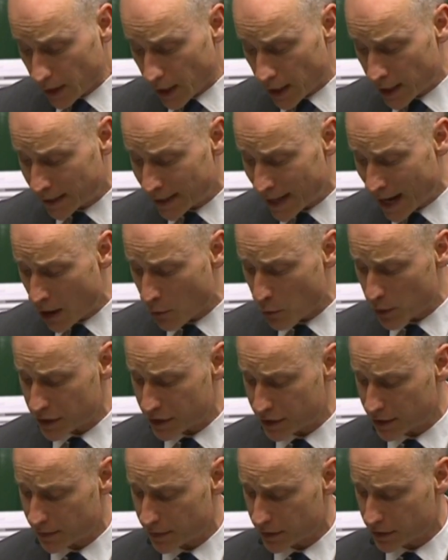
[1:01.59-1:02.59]
And now we
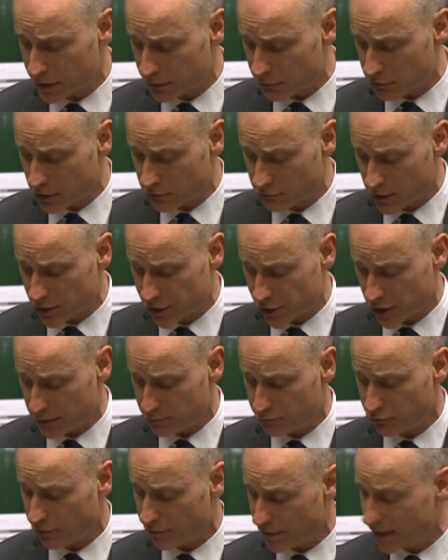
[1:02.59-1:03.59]
see the Syrian regime
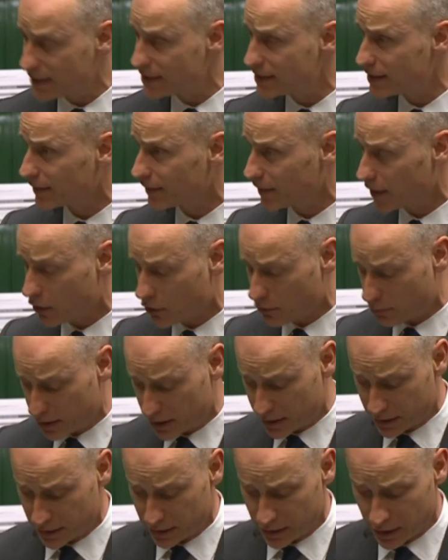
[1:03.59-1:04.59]
preventing the
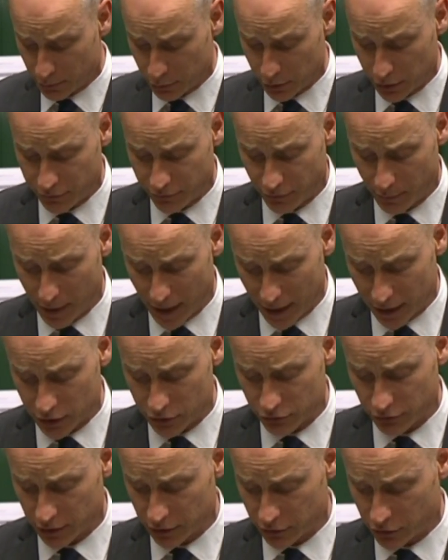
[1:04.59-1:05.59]
OPCW from
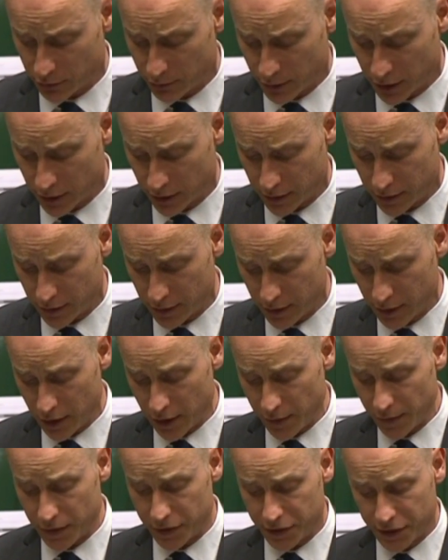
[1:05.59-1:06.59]
entering Duma.
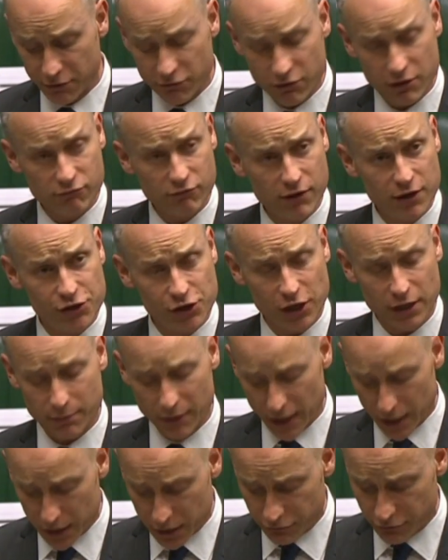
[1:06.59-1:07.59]
The Syrian regime
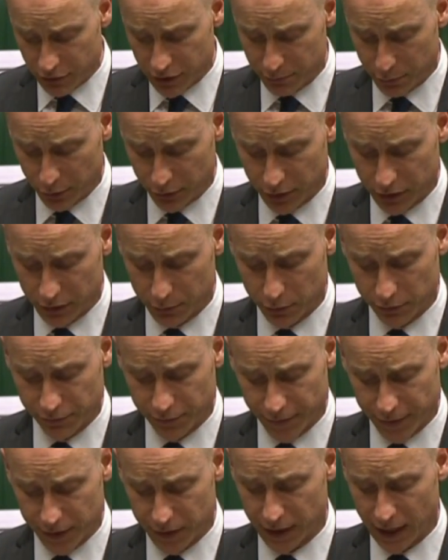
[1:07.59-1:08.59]
is responsible
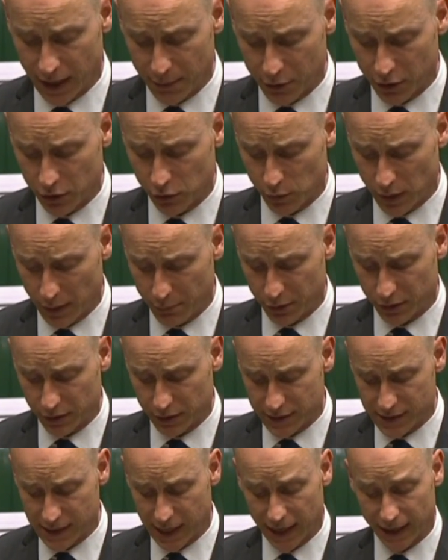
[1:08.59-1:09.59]
for this chemical weapons
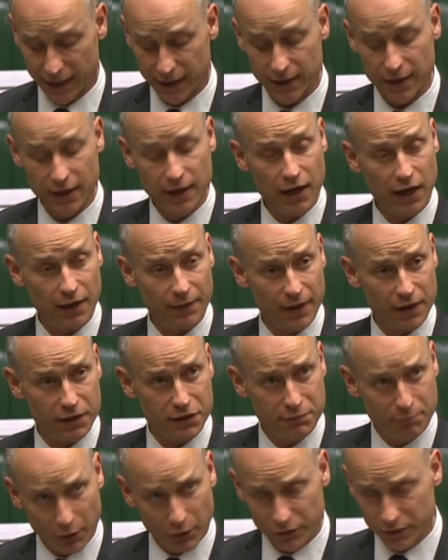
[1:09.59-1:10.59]
attack, and their
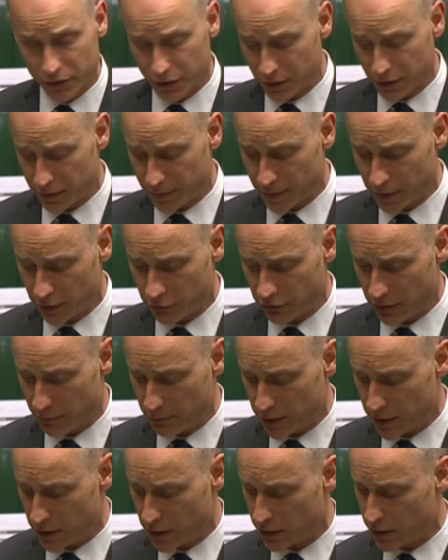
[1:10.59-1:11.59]
sponsors in the
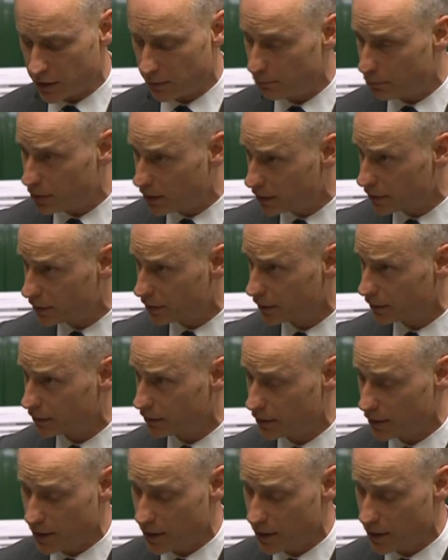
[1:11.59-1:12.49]
Kremlin are complicit.